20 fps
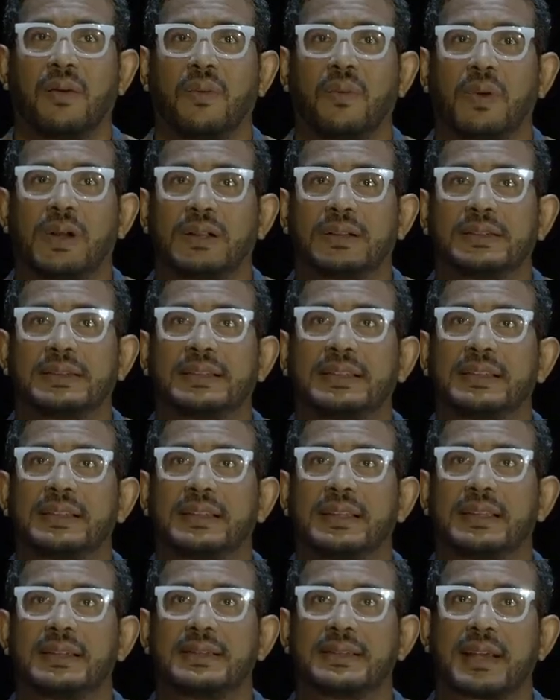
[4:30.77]
Well,
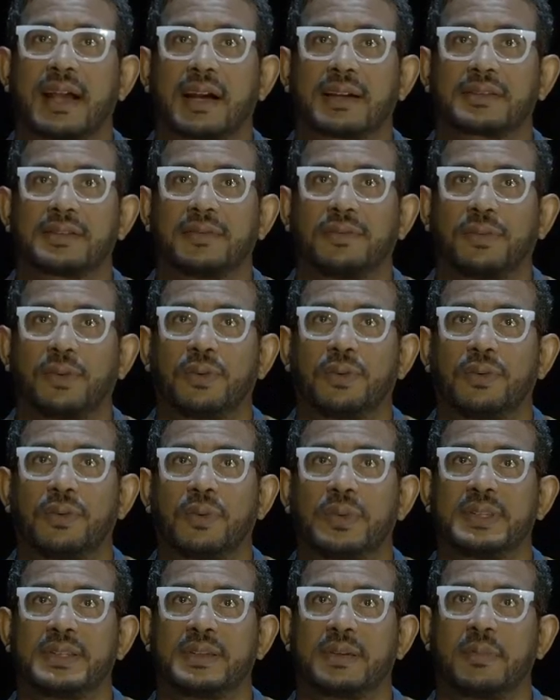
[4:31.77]
the saxophone
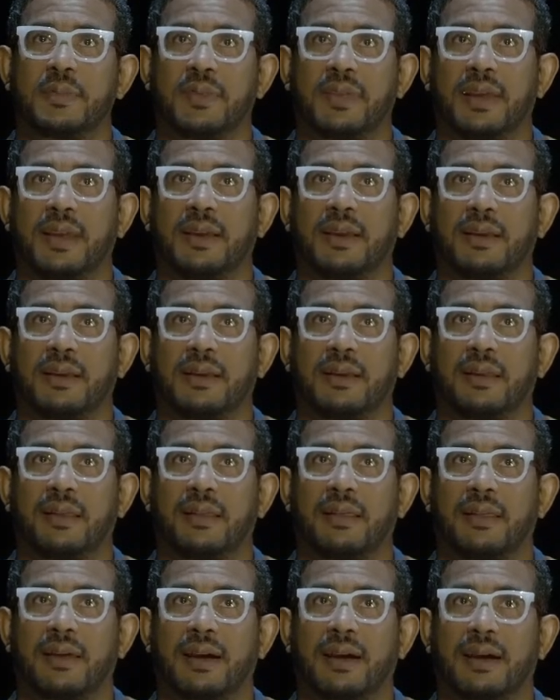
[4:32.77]
was something
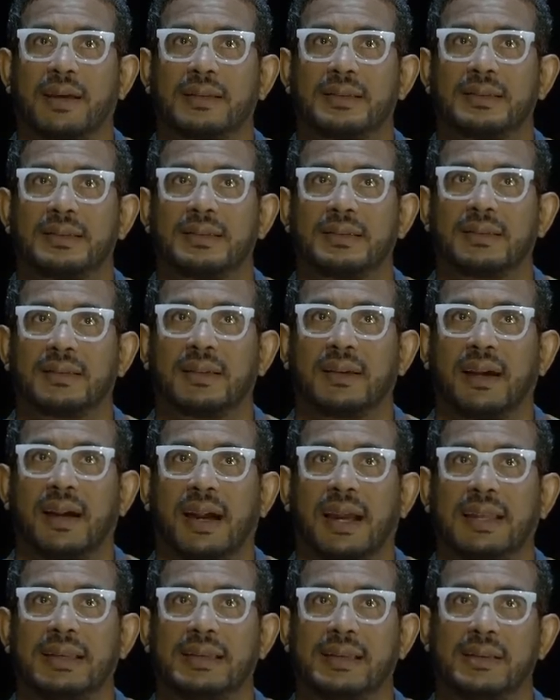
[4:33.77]
that
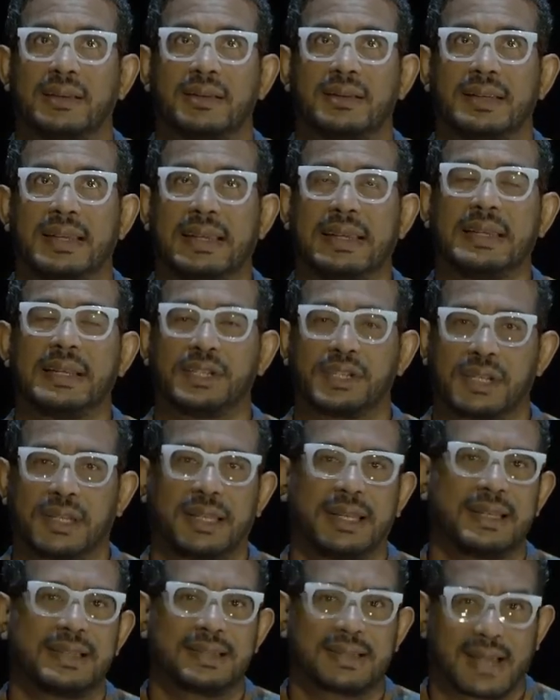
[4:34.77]
I didn't
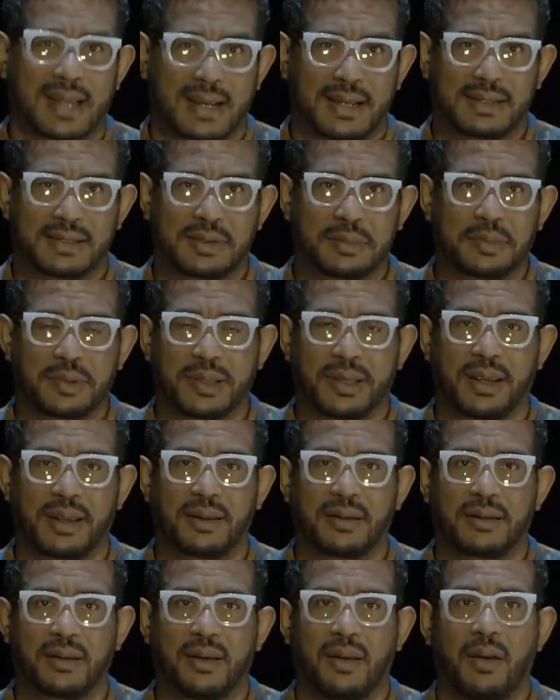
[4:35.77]
initially decide to play
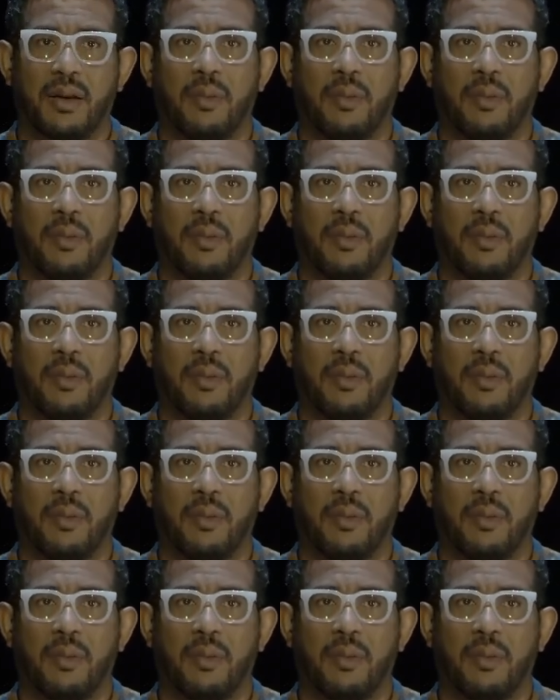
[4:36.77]
it,